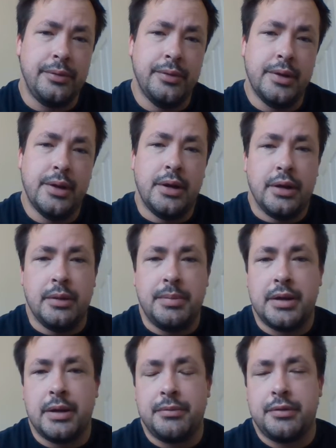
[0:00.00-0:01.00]
on, you
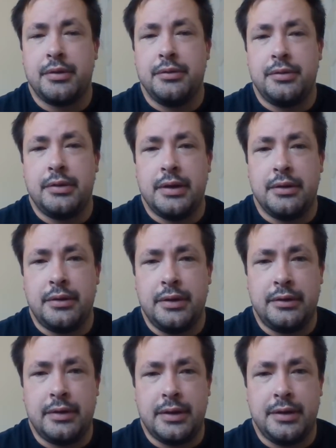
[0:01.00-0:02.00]
become socially
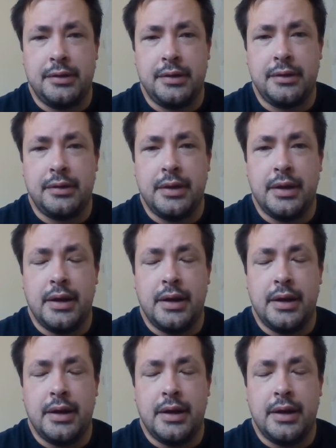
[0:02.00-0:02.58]
isolated.